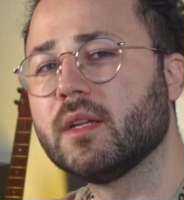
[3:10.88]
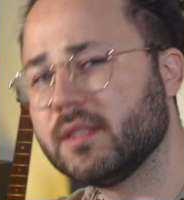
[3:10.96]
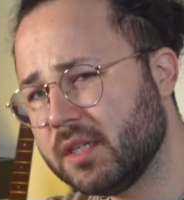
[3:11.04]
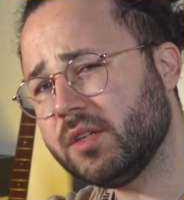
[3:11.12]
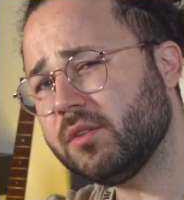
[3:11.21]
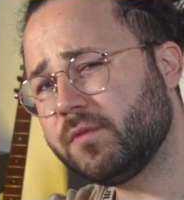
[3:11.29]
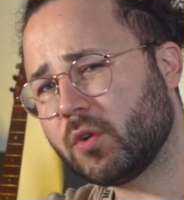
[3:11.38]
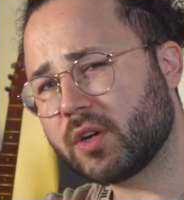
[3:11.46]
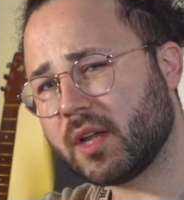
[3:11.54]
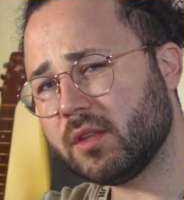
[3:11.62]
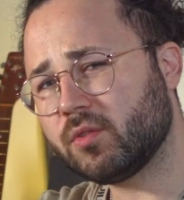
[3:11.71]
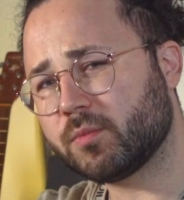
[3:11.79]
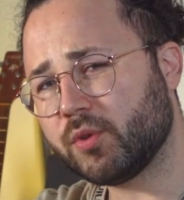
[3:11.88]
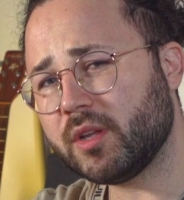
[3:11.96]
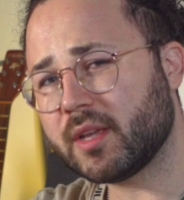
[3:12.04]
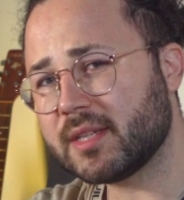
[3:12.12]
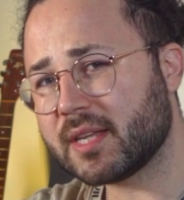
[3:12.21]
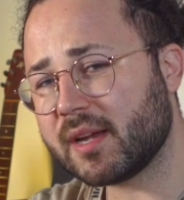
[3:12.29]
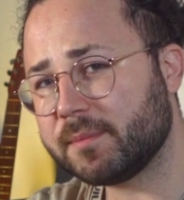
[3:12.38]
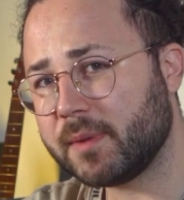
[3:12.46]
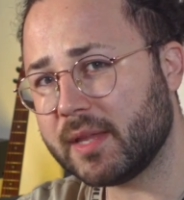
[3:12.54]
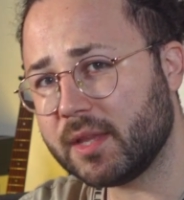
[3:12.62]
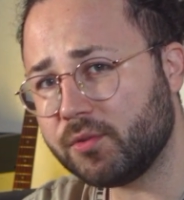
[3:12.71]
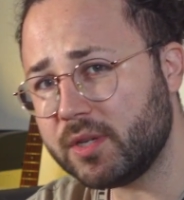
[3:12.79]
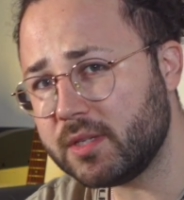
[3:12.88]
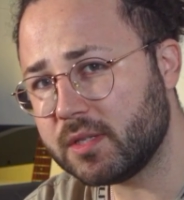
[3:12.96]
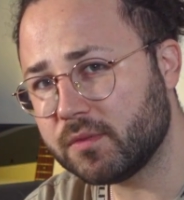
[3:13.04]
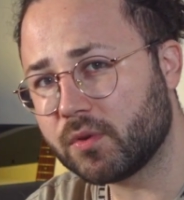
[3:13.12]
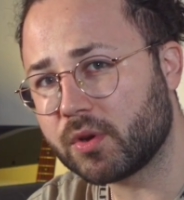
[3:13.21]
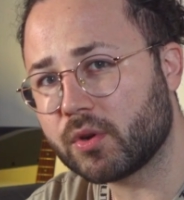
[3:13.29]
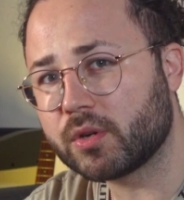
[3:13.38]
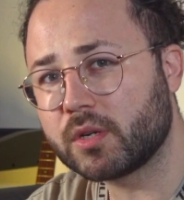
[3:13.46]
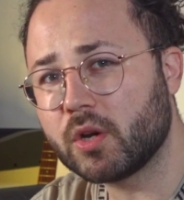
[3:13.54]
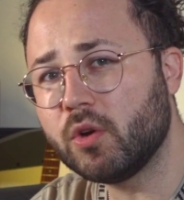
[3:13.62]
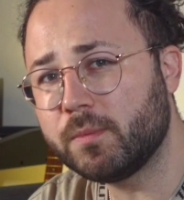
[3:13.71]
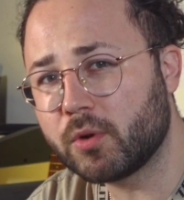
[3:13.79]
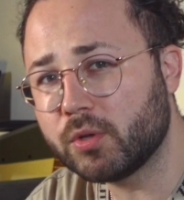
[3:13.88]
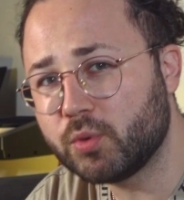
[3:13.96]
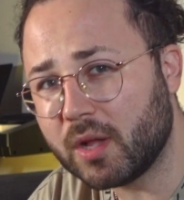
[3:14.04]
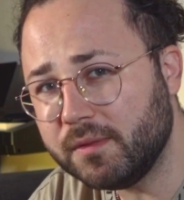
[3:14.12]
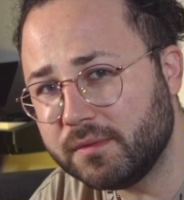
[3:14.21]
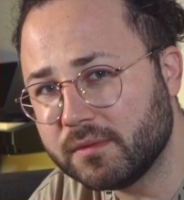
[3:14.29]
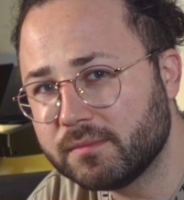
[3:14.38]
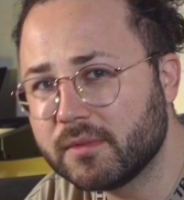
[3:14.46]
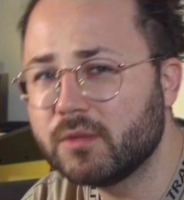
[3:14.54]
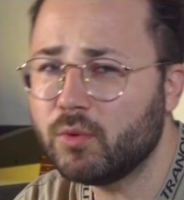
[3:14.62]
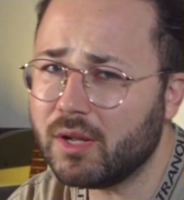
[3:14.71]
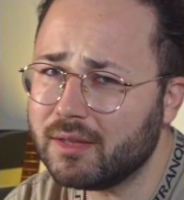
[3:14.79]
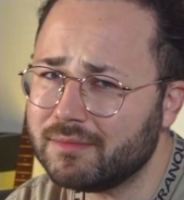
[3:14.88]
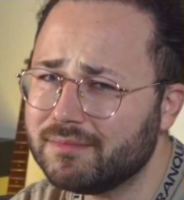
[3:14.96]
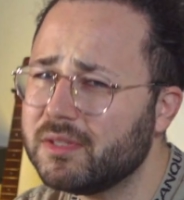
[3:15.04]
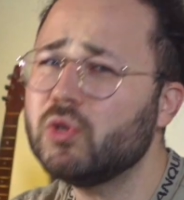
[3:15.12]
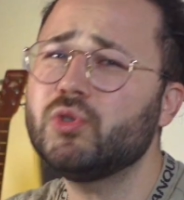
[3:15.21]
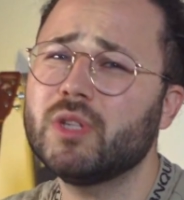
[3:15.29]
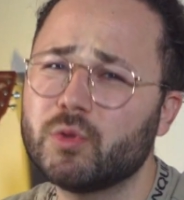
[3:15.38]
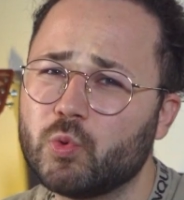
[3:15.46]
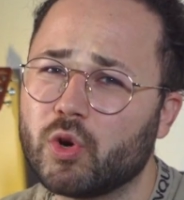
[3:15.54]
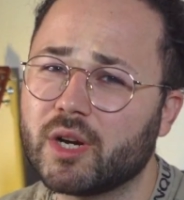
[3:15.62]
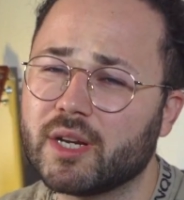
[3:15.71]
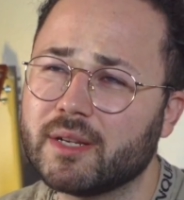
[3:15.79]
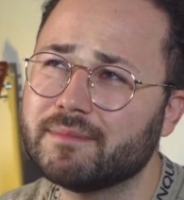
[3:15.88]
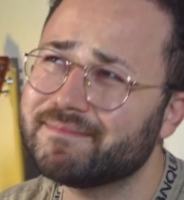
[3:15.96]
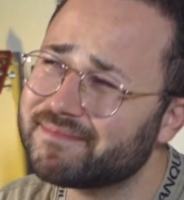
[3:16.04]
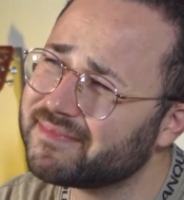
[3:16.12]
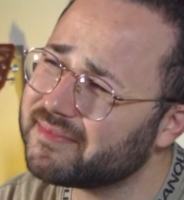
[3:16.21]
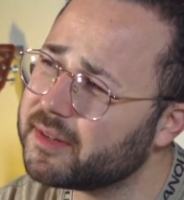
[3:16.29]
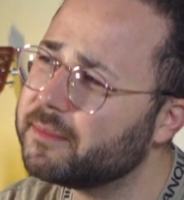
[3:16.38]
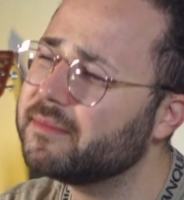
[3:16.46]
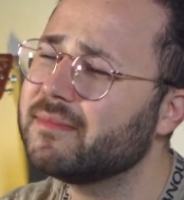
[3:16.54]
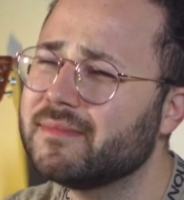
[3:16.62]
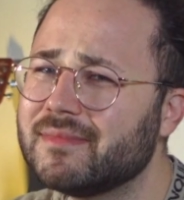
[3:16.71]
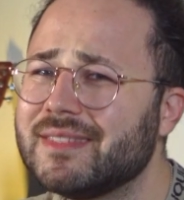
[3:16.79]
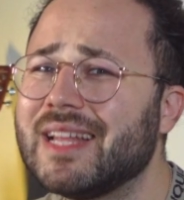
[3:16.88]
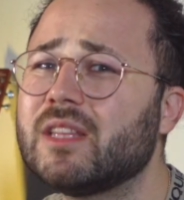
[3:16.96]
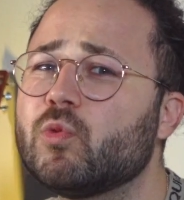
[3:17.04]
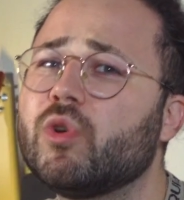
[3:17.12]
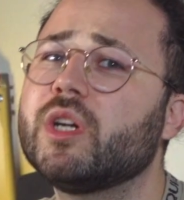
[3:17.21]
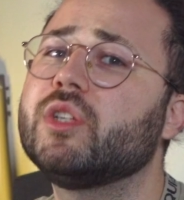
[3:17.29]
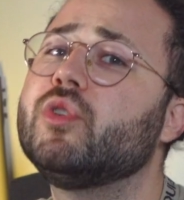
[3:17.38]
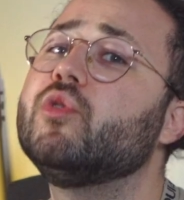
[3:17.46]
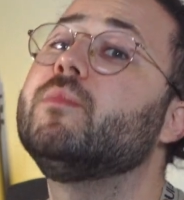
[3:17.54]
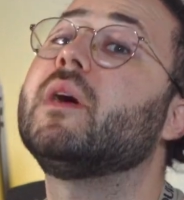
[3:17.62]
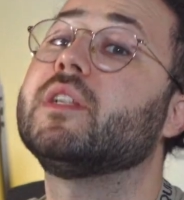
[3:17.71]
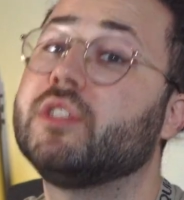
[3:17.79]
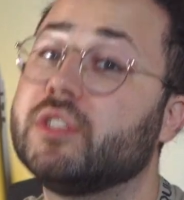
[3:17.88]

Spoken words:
Did you forget to bring extra batteries for your GoPro 12? Well, you shouldn't worry. Not worry too much.